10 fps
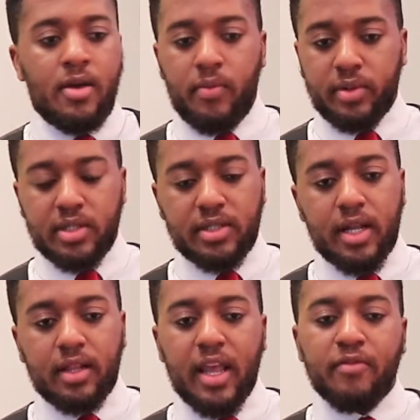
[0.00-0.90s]
which is
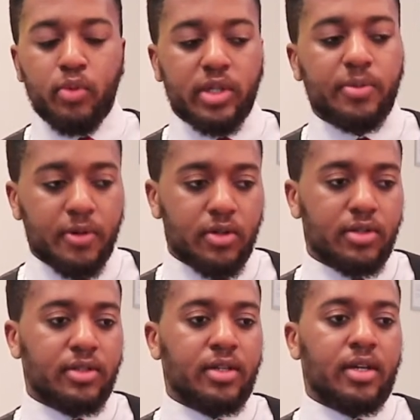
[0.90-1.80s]
that they have more
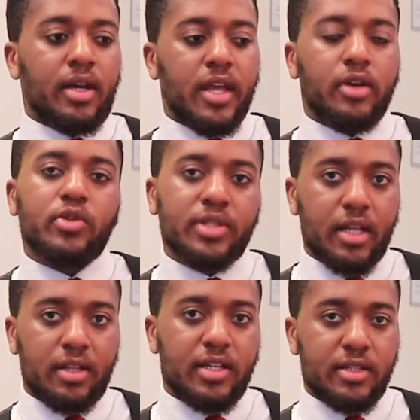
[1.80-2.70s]
experience. They
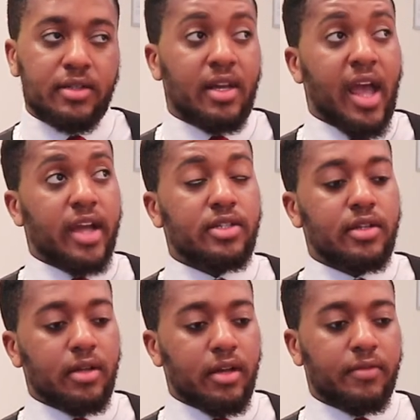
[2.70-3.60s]
understand the needs.
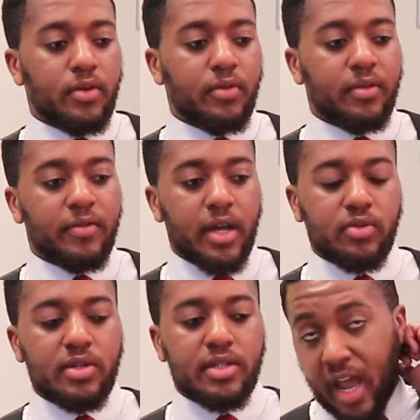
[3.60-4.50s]
Actually, a few of the
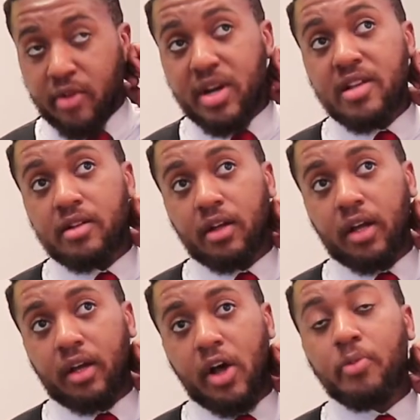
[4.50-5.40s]
factories had already
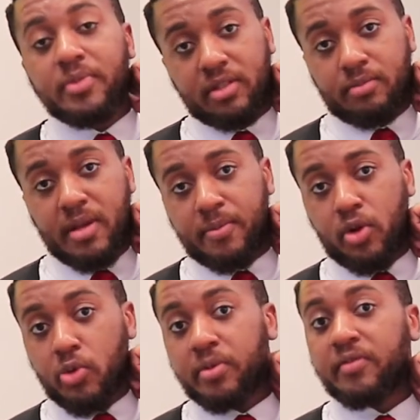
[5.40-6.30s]
helped
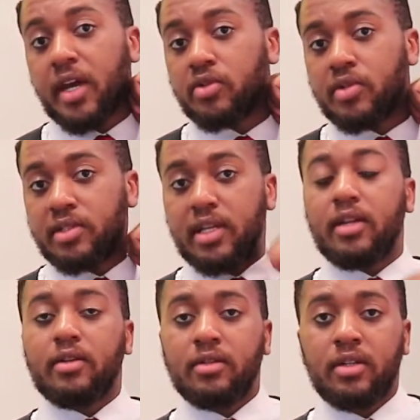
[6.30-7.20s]
people open factories
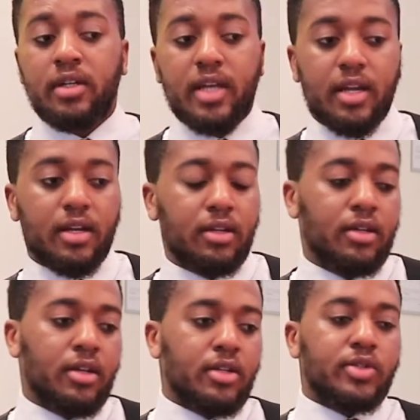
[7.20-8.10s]
in Kenya.
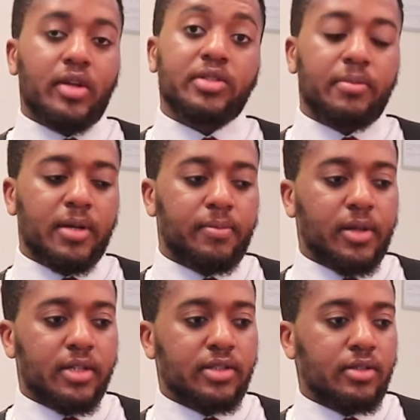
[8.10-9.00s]
So that was a big
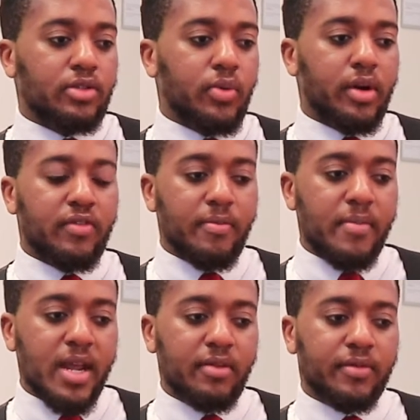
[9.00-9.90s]
plus. So one of the
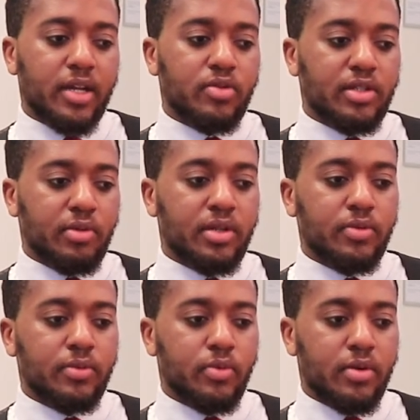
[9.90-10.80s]
main factories that
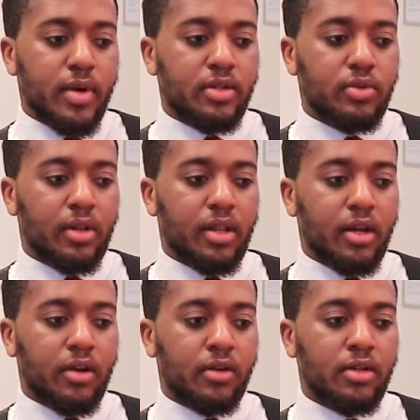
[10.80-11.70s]
we went to
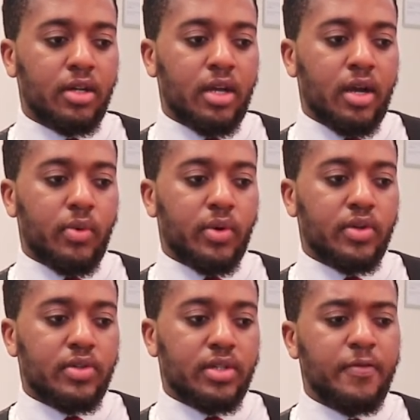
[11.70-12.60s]
there
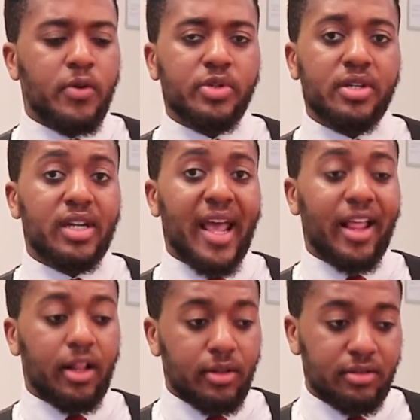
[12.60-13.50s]
was Foshan
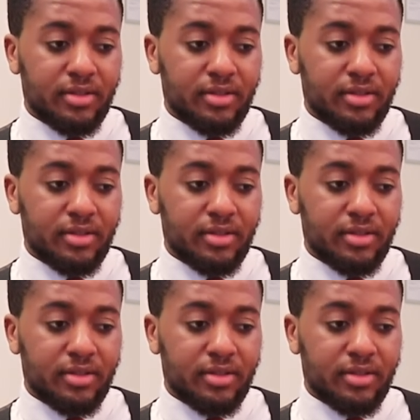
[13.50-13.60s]
L.